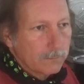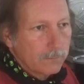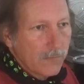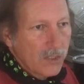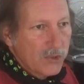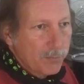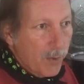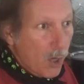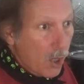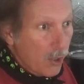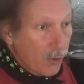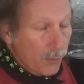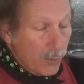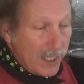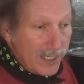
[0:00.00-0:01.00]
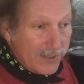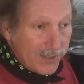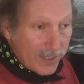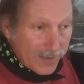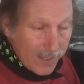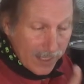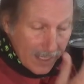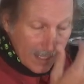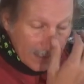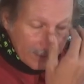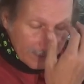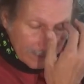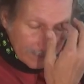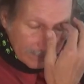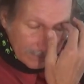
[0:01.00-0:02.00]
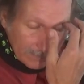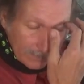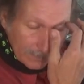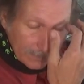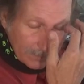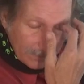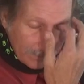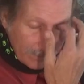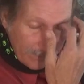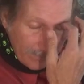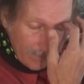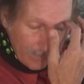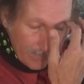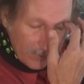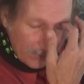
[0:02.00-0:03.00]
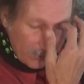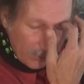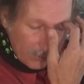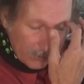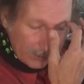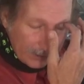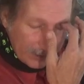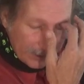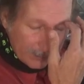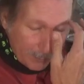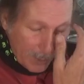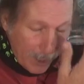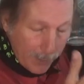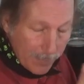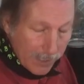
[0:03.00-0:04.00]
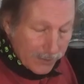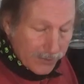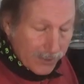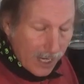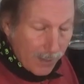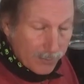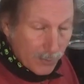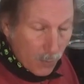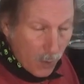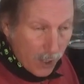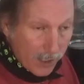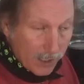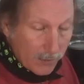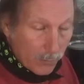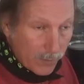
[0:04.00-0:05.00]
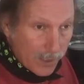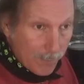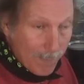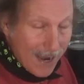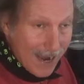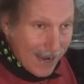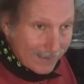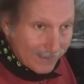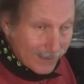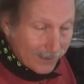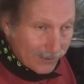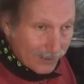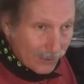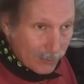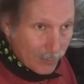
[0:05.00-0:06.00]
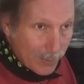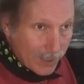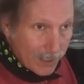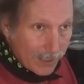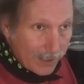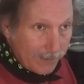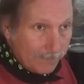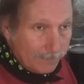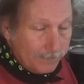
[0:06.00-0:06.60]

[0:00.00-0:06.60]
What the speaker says: It's part of the reason that the two-slit experiment stops working when the mass gets too big.